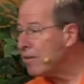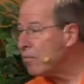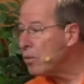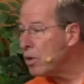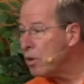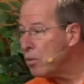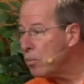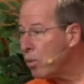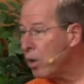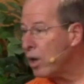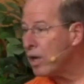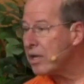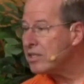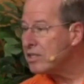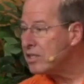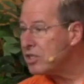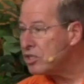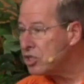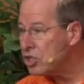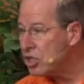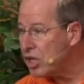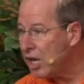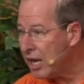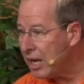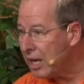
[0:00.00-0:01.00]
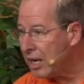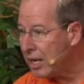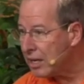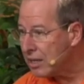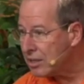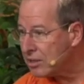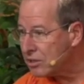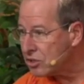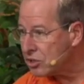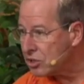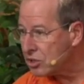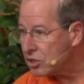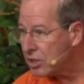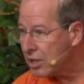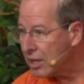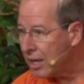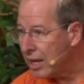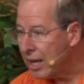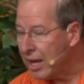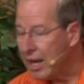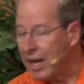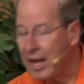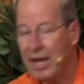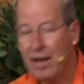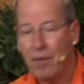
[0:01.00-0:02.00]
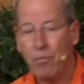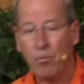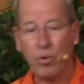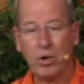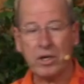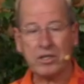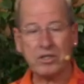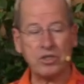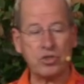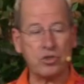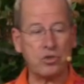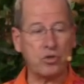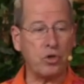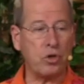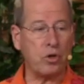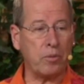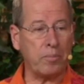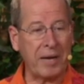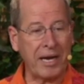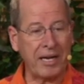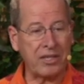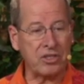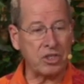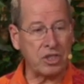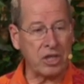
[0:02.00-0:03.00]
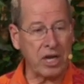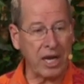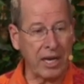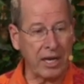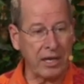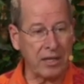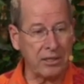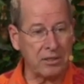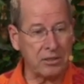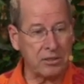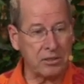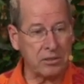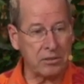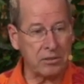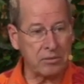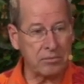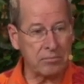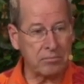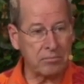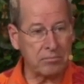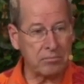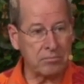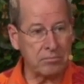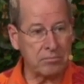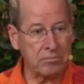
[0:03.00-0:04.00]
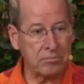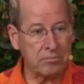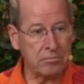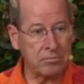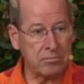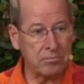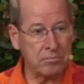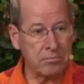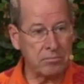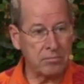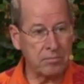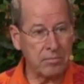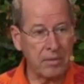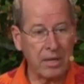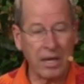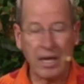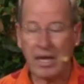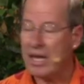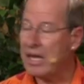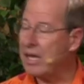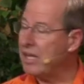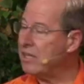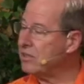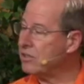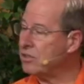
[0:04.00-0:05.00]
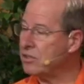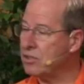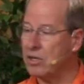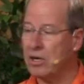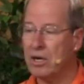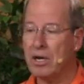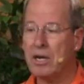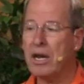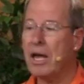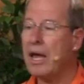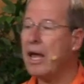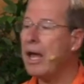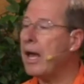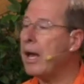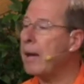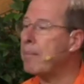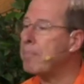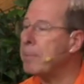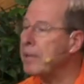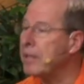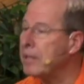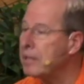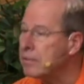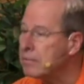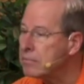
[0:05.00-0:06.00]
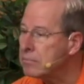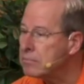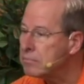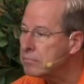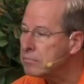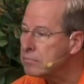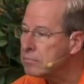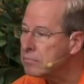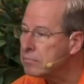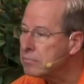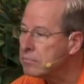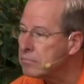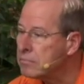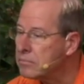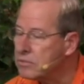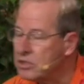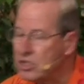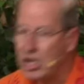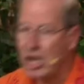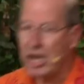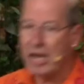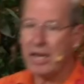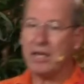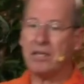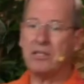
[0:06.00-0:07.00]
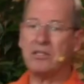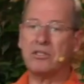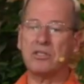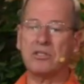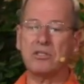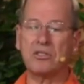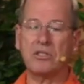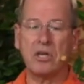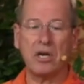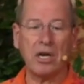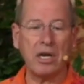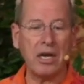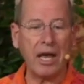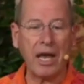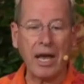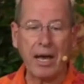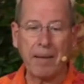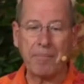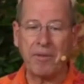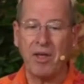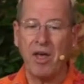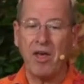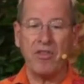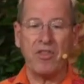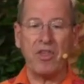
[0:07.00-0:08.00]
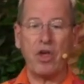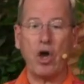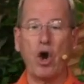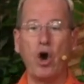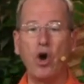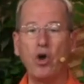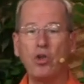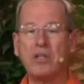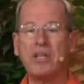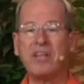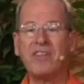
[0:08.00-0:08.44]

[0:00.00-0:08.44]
we want to change. And what's true about change? It's going to happen. Change is going to happen. The only